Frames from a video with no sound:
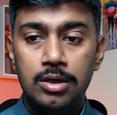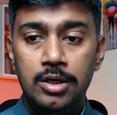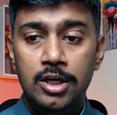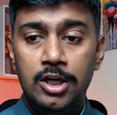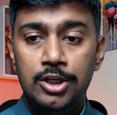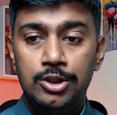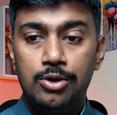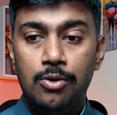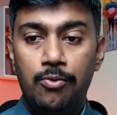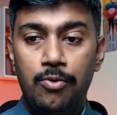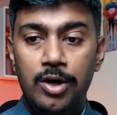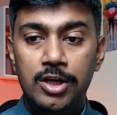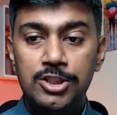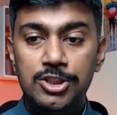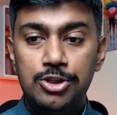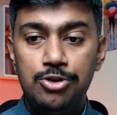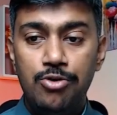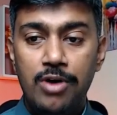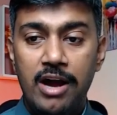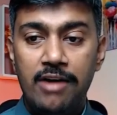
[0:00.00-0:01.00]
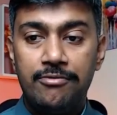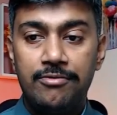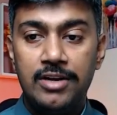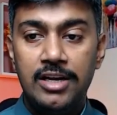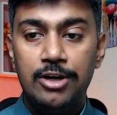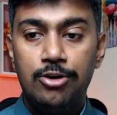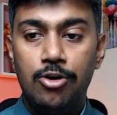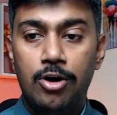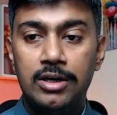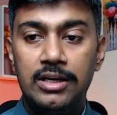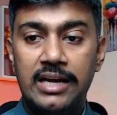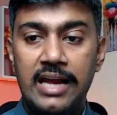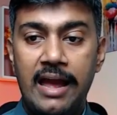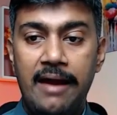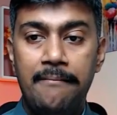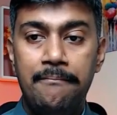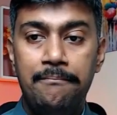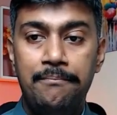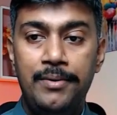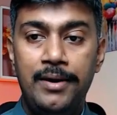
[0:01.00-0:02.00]
So once you have clicked on
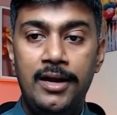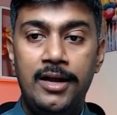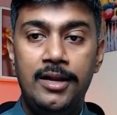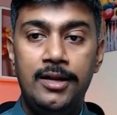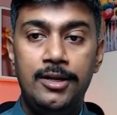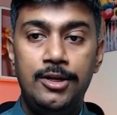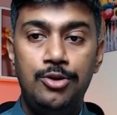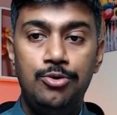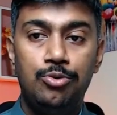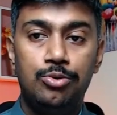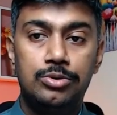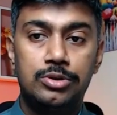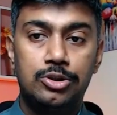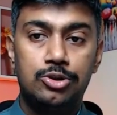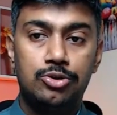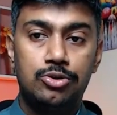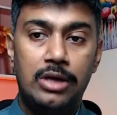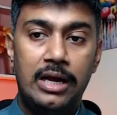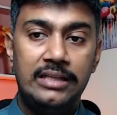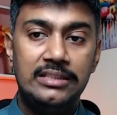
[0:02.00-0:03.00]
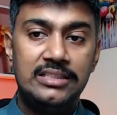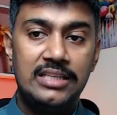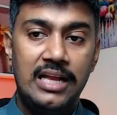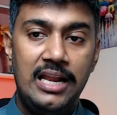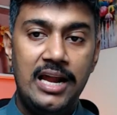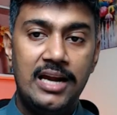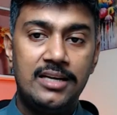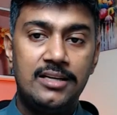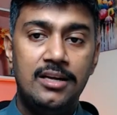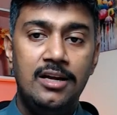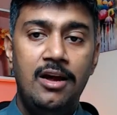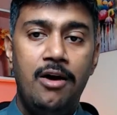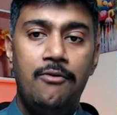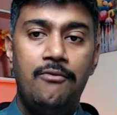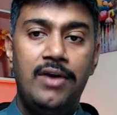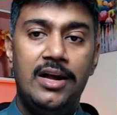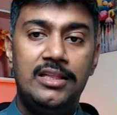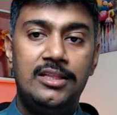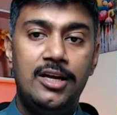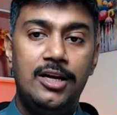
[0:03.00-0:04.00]
campaign, you can select
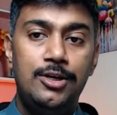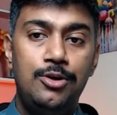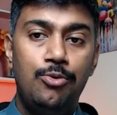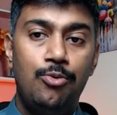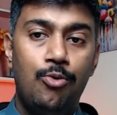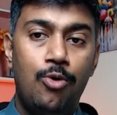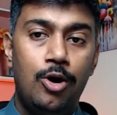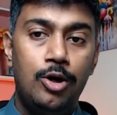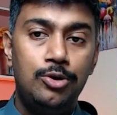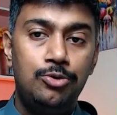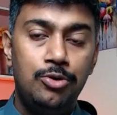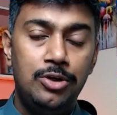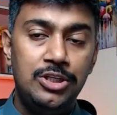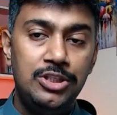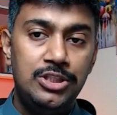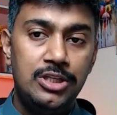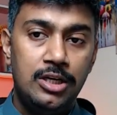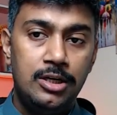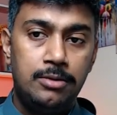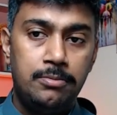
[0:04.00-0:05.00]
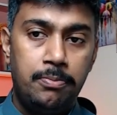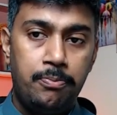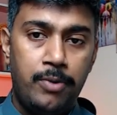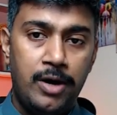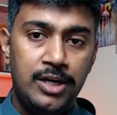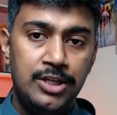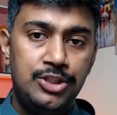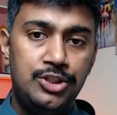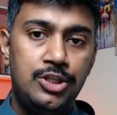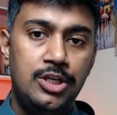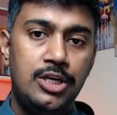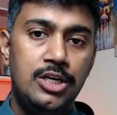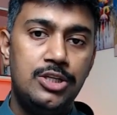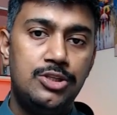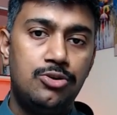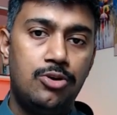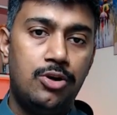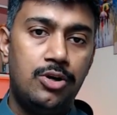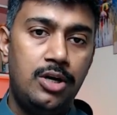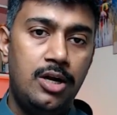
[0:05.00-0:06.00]
whether you want to initiate purchase
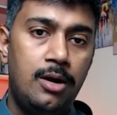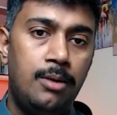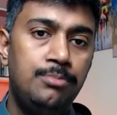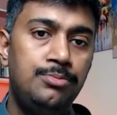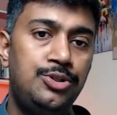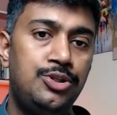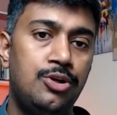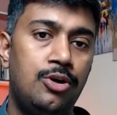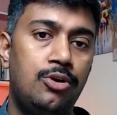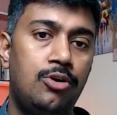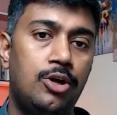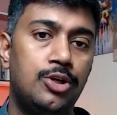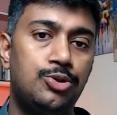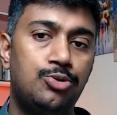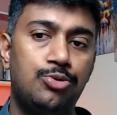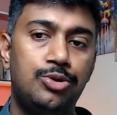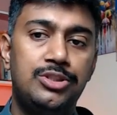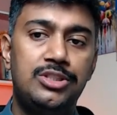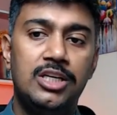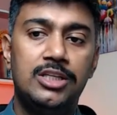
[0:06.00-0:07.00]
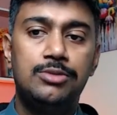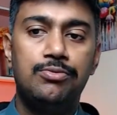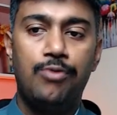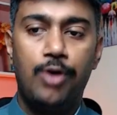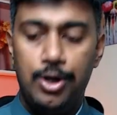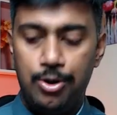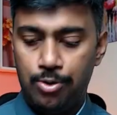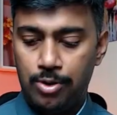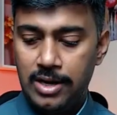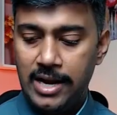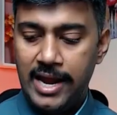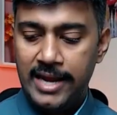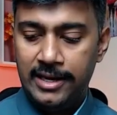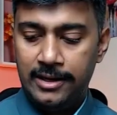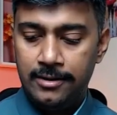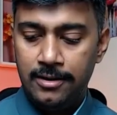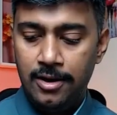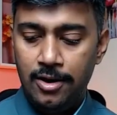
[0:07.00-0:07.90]
or redemption or switches for your client.